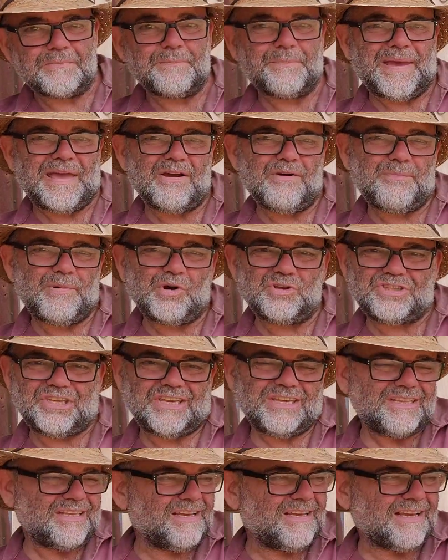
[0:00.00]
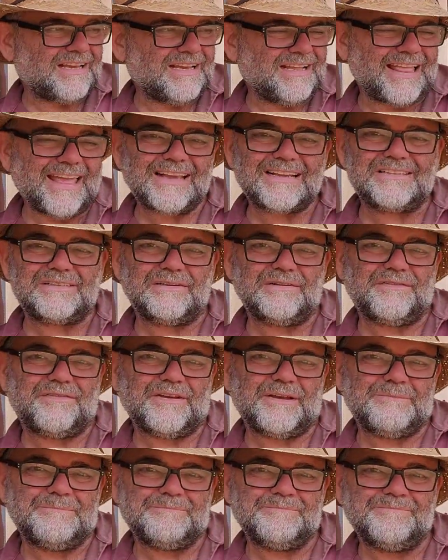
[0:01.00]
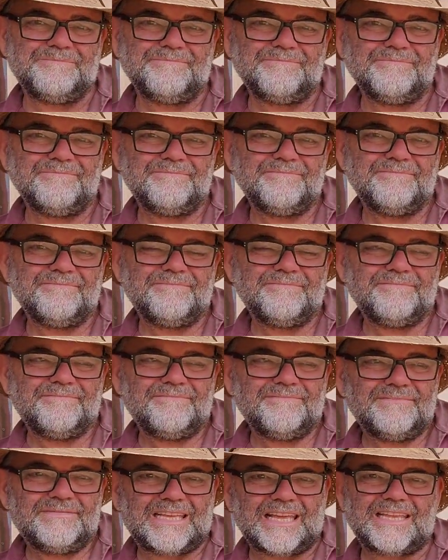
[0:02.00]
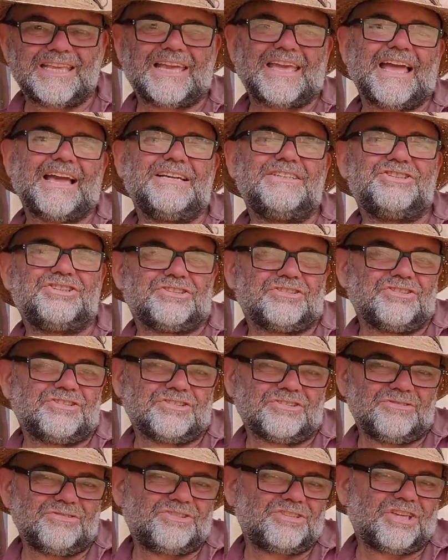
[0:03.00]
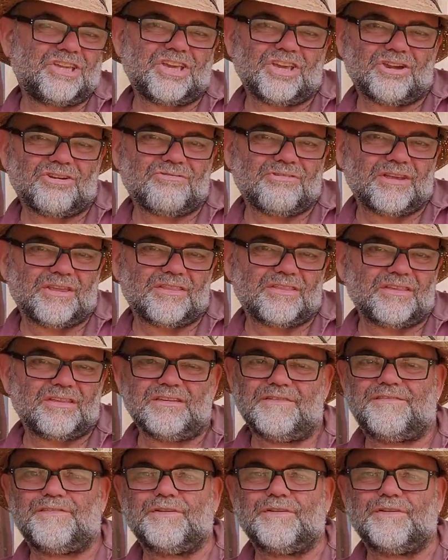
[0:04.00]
embodying a collective dedication to securing the